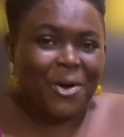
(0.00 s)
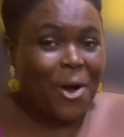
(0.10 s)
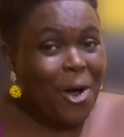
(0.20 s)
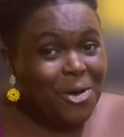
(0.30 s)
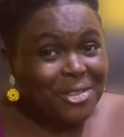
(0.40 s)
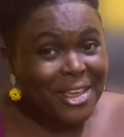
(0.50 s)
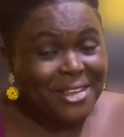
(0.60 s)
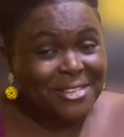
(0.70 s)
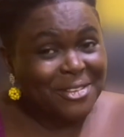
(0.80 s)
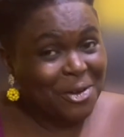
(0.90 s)
All
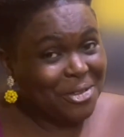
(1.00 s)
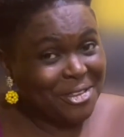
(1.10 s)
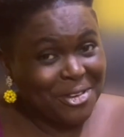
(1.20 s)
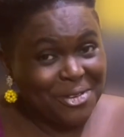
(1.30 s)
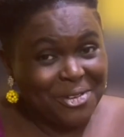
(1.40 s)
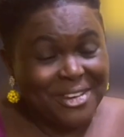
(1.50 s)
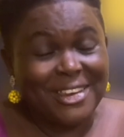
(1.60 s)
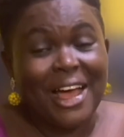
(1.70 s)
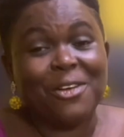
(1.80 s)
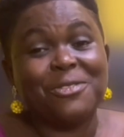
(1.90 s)
this continued
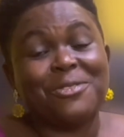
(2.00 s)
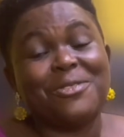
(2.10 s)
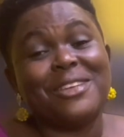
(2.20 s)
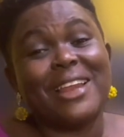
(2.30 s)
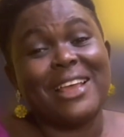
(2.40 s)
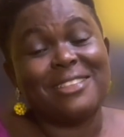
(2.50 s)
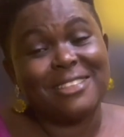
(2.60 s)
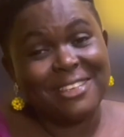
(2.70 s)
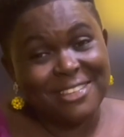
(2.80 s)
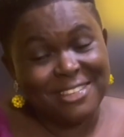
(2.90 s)
down to the
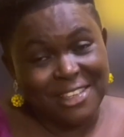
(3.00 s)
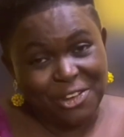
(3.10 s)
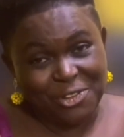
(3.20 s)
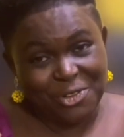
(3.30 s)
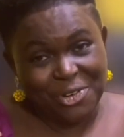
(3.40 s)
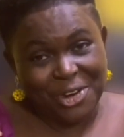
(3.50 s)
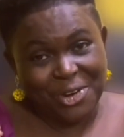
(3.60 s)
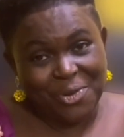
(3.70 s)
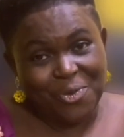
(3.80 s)
19th century